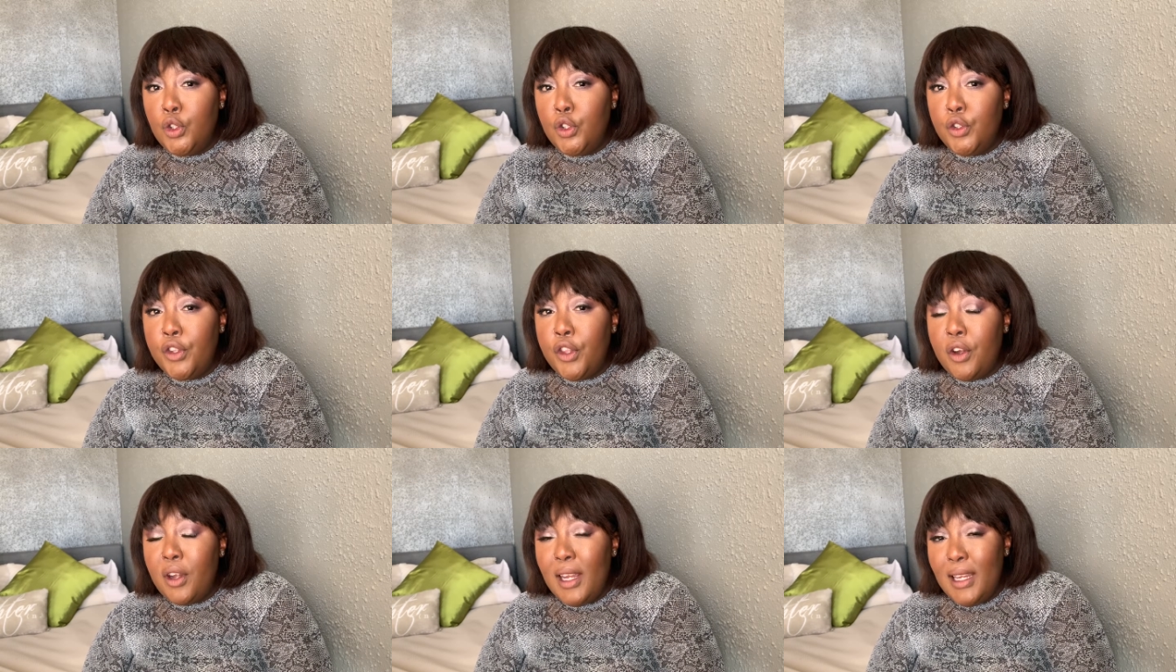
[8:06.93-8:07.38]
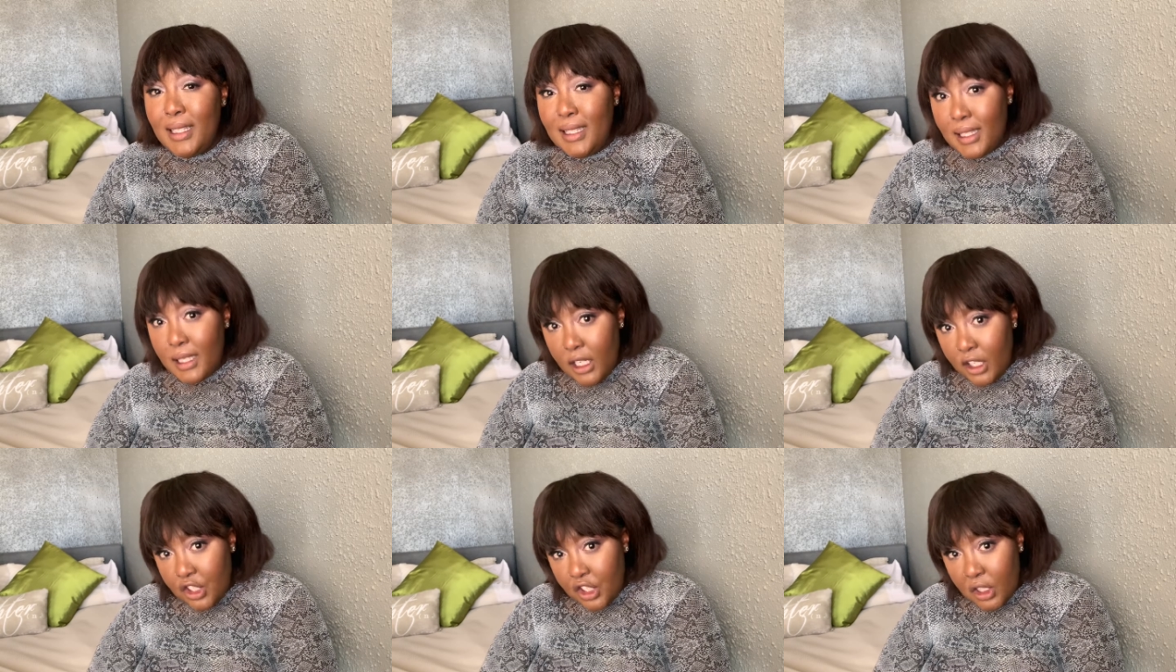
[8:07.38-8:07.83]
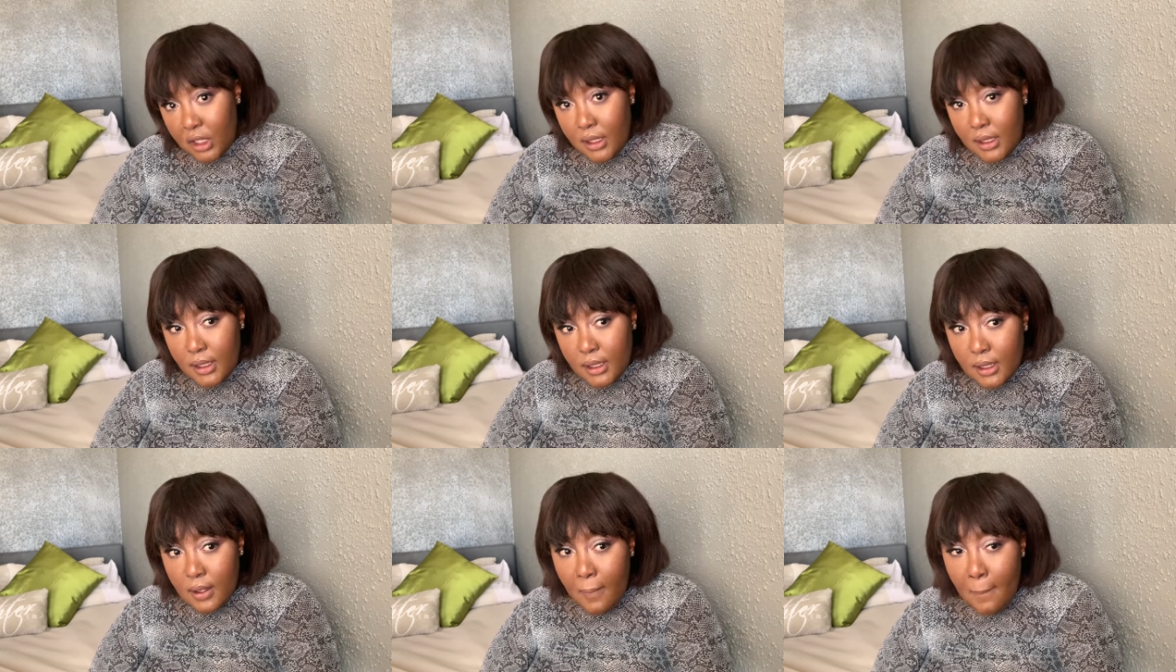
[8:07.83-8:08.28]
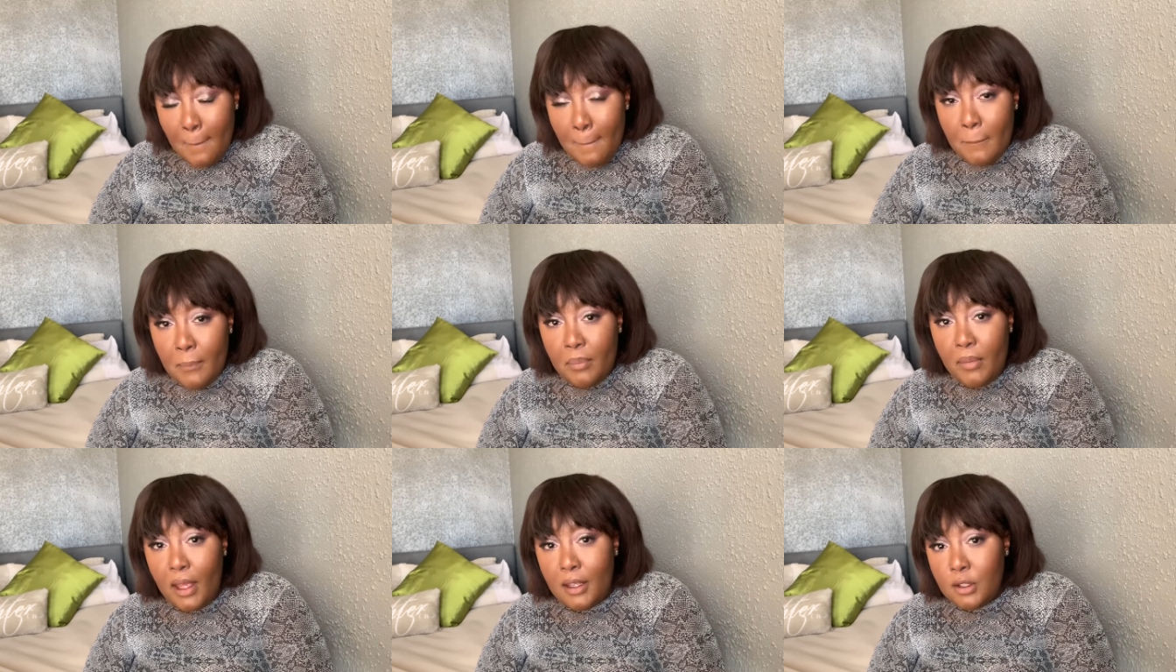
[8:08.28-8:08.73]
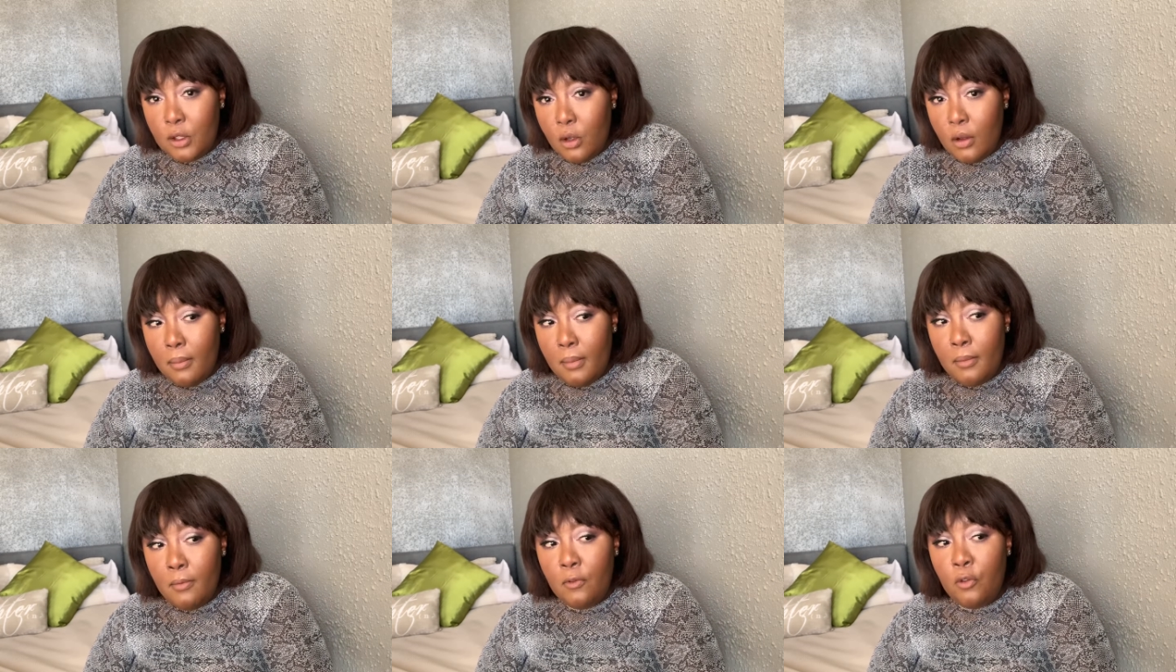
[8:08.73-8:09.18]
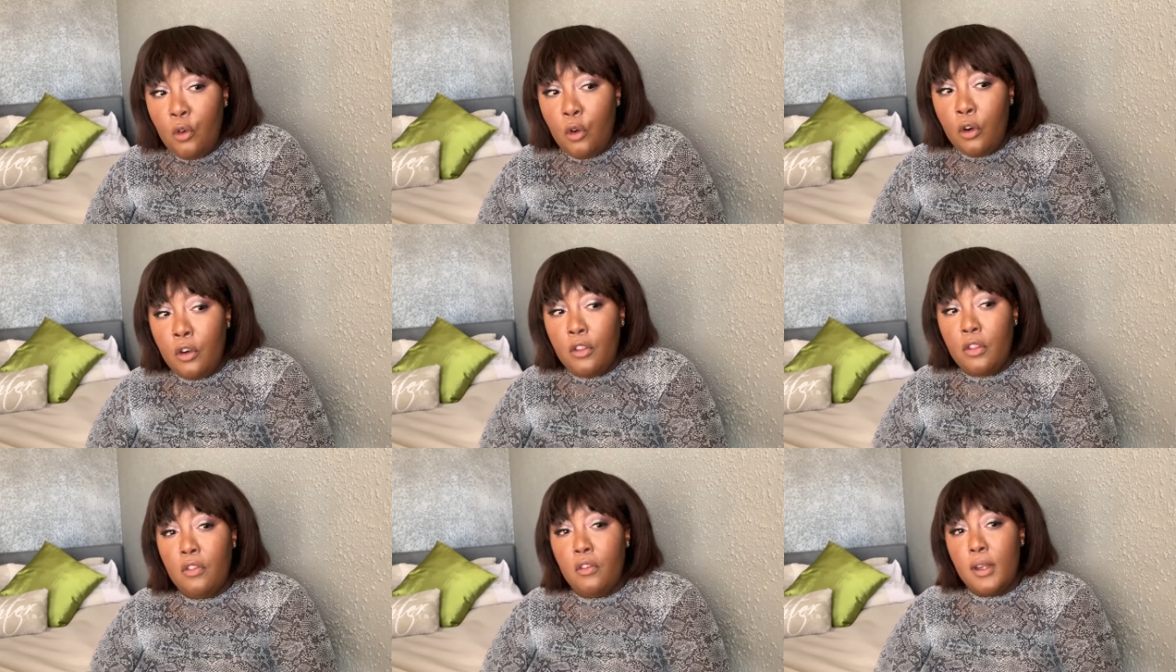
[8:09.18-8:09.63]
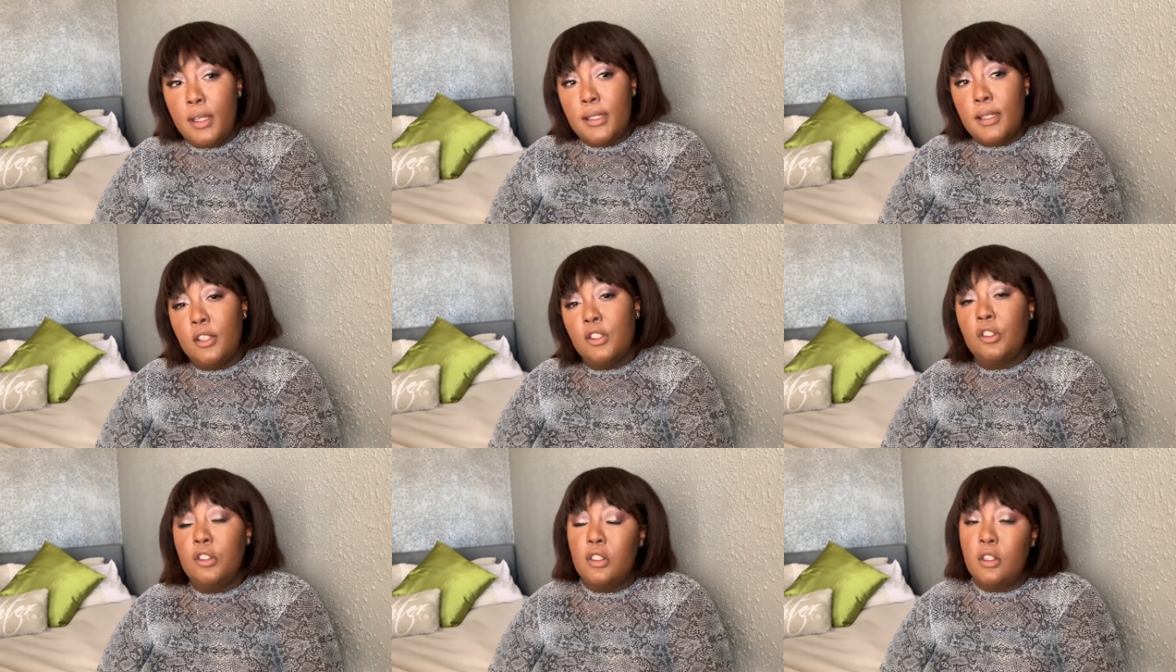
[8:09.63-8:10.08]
three sessions I saw him for three sessions.